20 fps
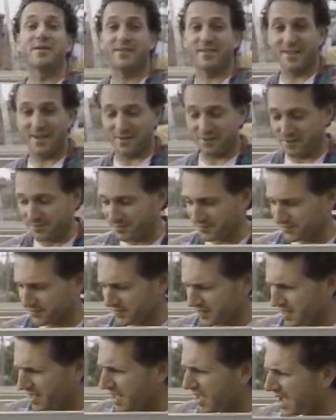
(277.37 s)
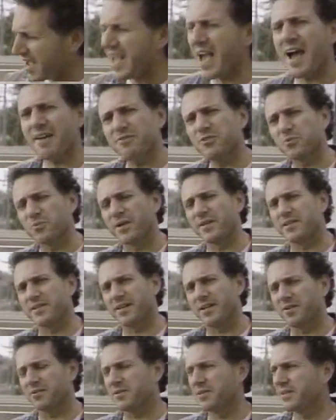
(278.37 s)
rent it out. I have to rent
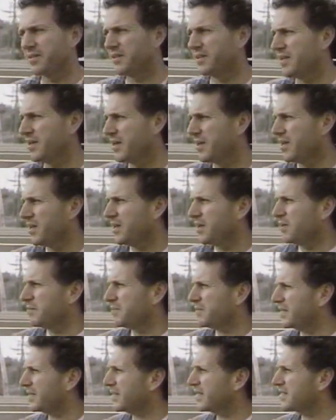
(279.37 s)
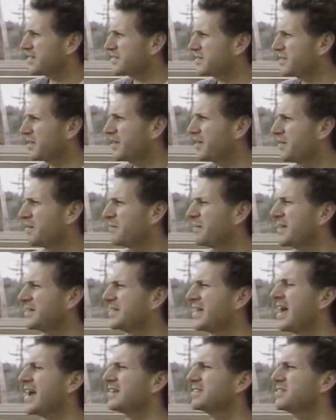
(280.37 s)
it out because my
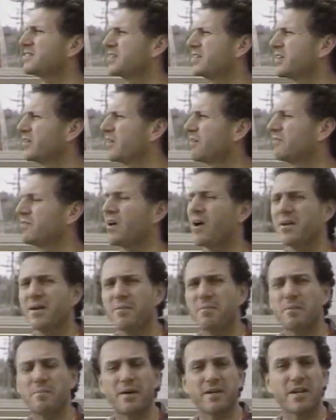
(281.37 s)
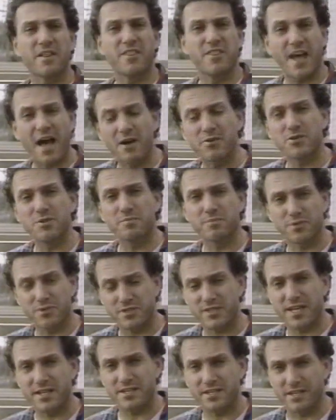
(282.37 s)
taxes here have gone up about a
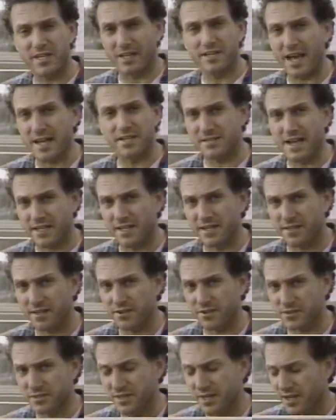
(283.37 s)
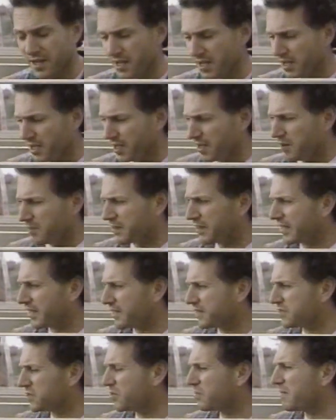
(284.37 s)
1,000% in the last 10 years.
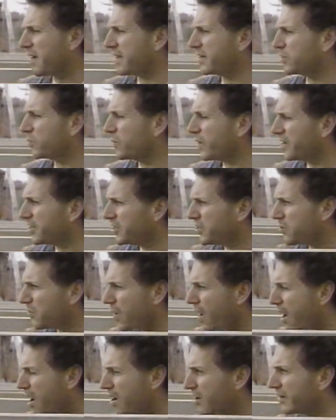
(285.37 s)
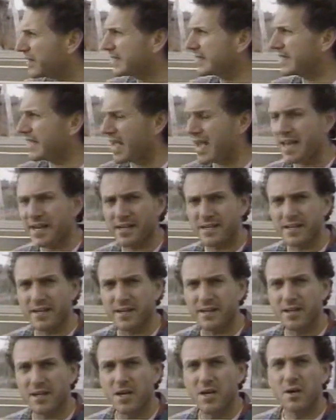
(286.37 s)
Because no matter where you are in
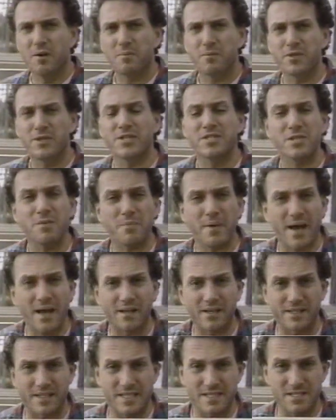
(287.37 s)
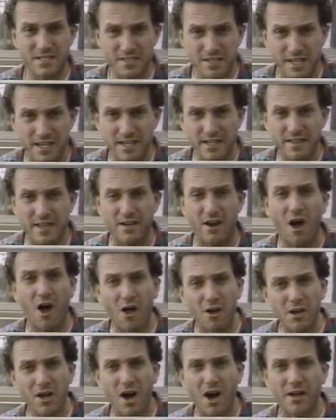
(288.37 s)
Canada, municipalities think that
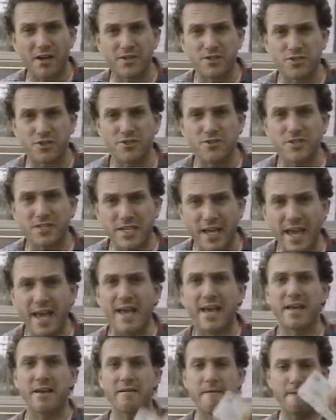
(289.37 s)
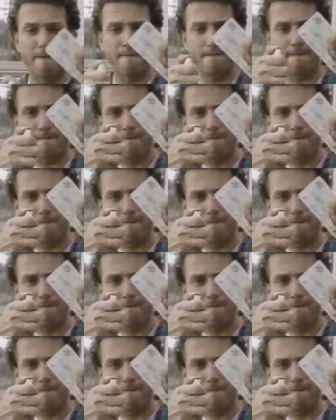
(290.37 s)
all cottagers can...